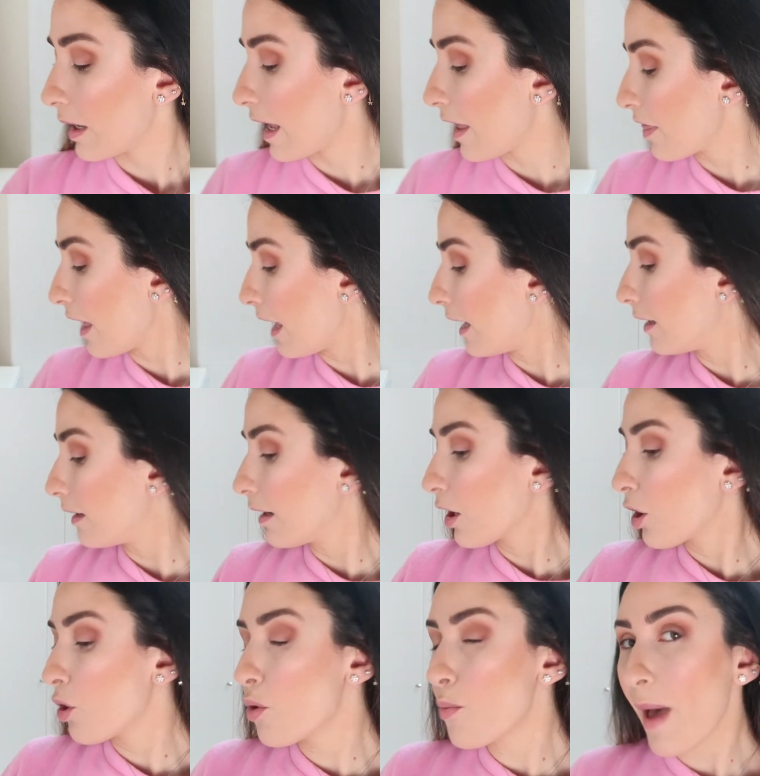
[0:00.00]
And
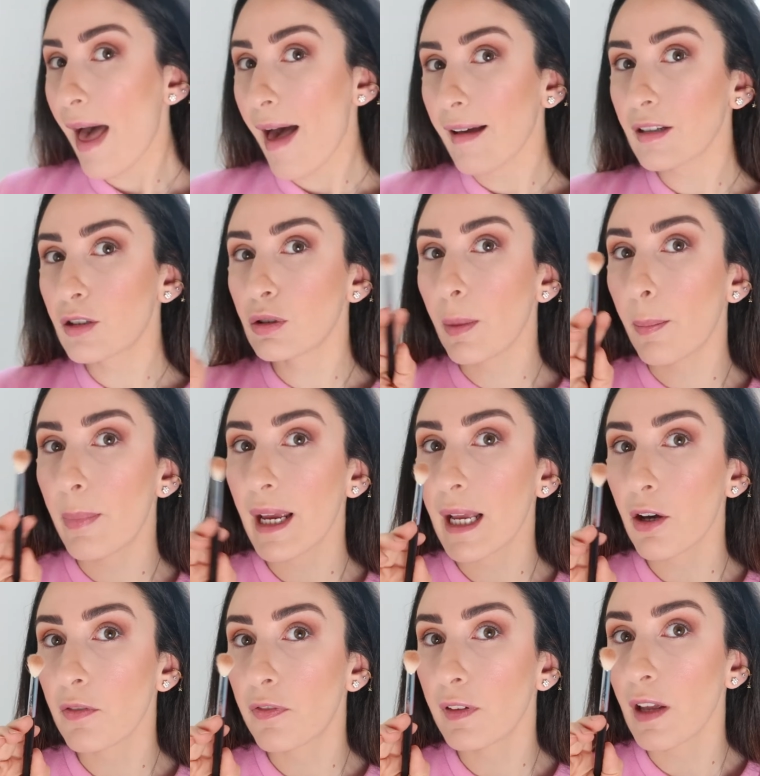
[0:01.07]
then go back to the
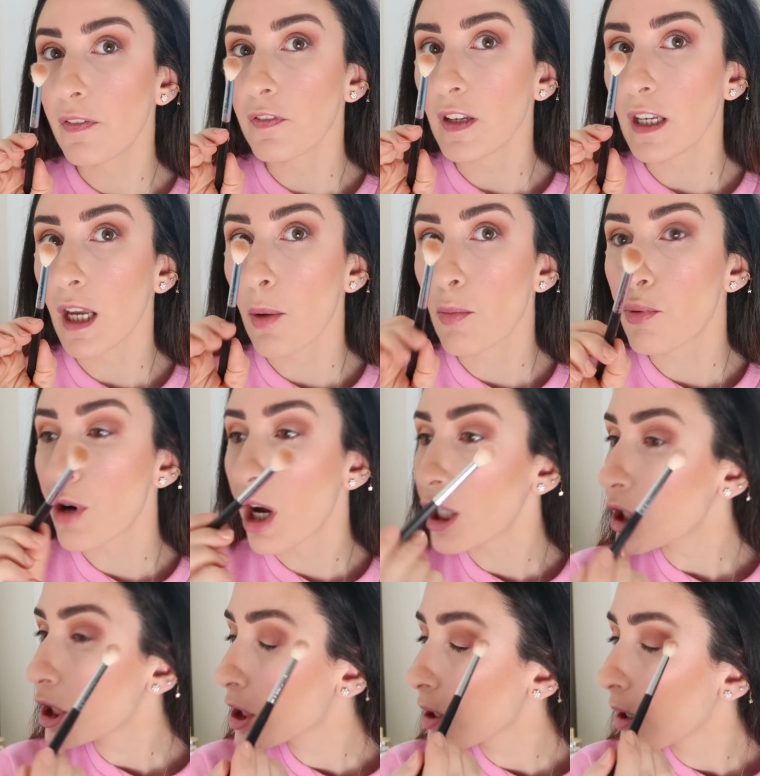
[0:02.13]
big fluffy
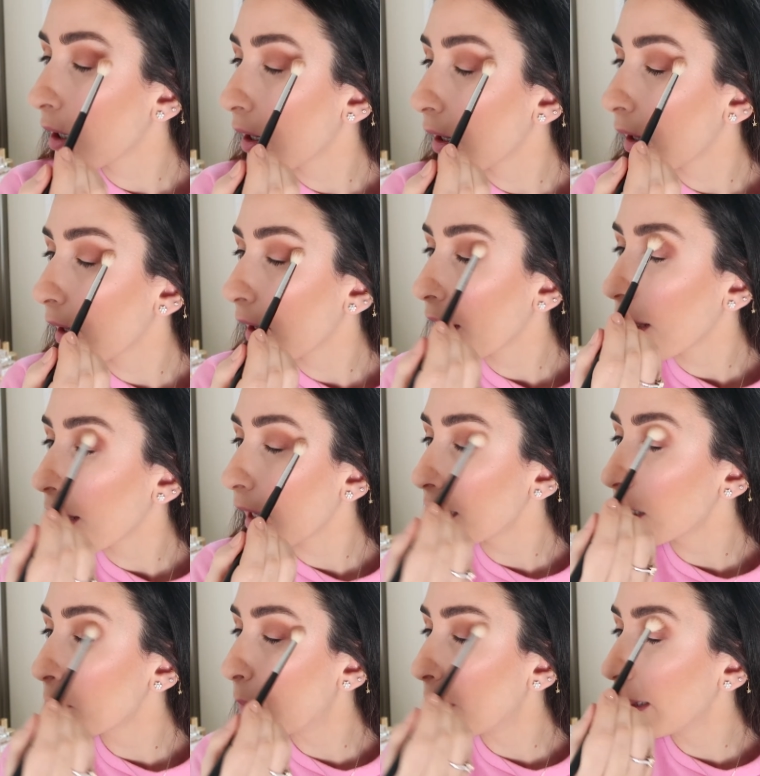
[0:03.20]
brush
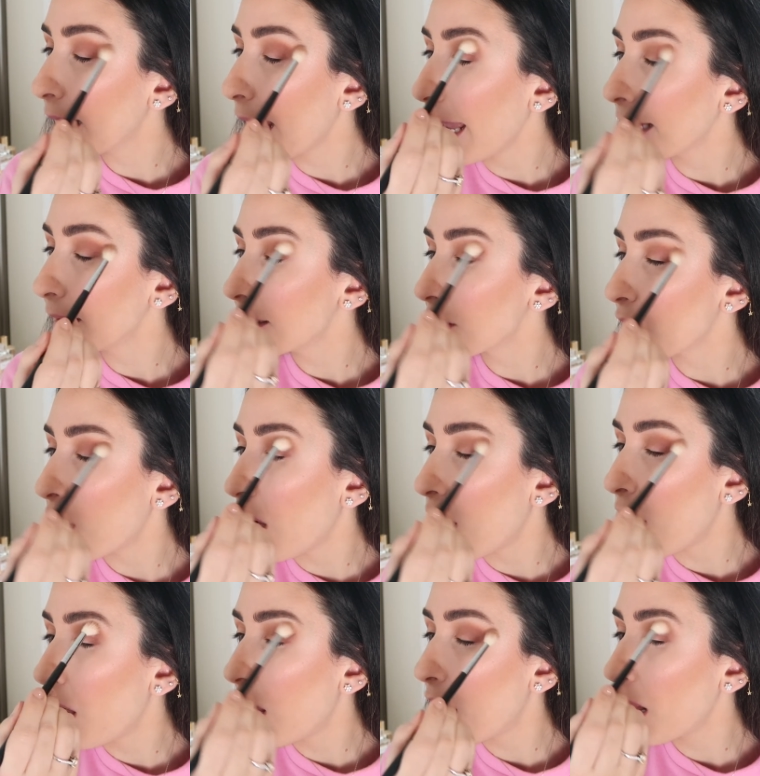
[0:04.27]
and blend
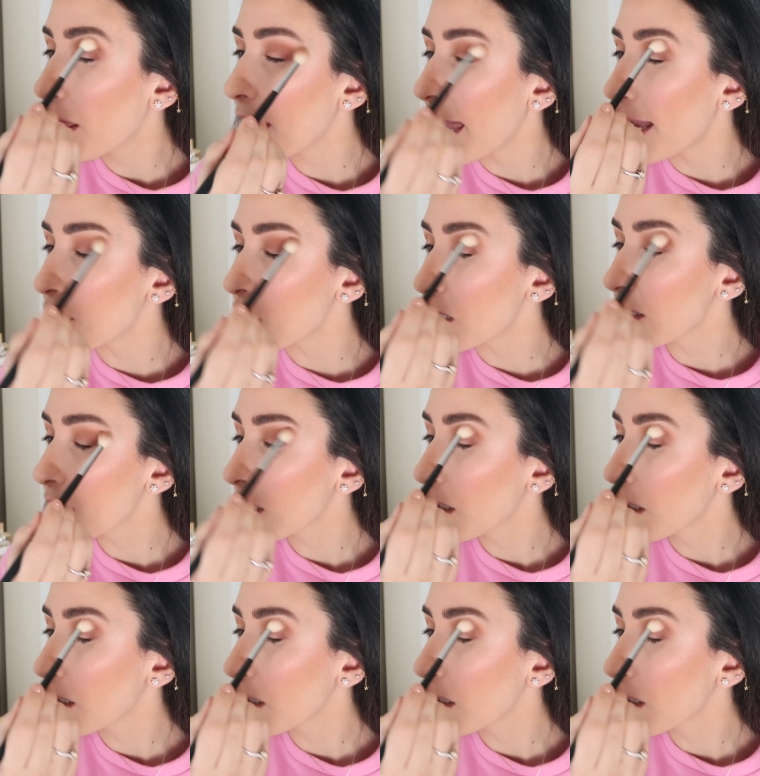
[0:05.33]
all the edges.